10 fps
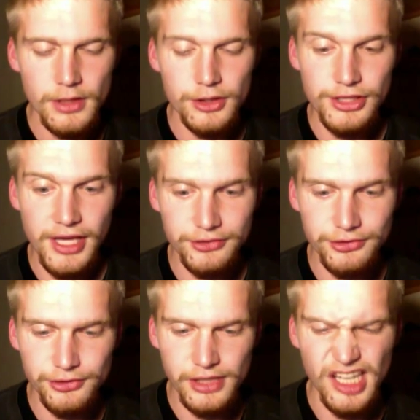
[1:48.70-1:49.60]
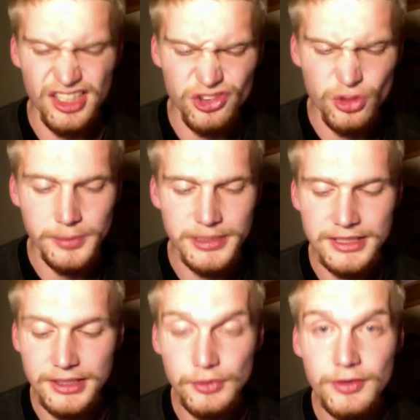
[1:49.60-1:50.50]
Yes, and I'd sooner be
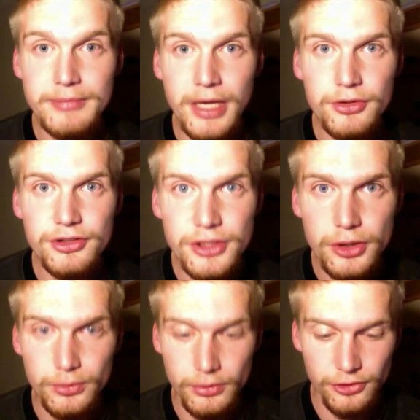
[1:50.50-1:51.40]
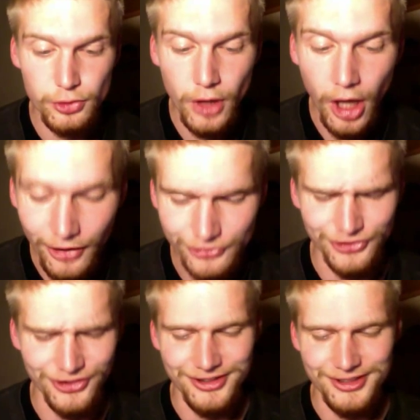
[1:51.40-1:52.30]
killed than married to you, to a
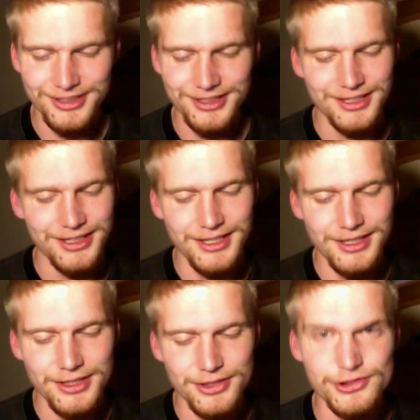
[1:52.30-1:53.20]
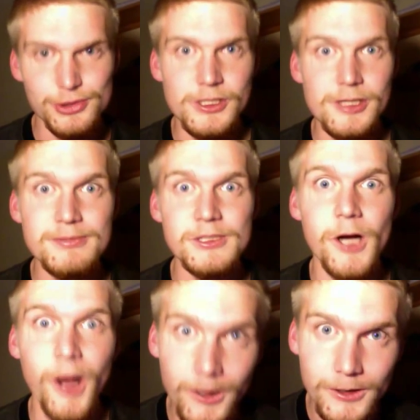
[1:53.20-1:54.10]
Hashtra. So come
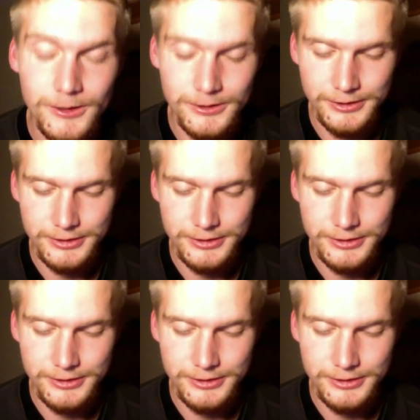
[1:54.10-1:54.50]
on.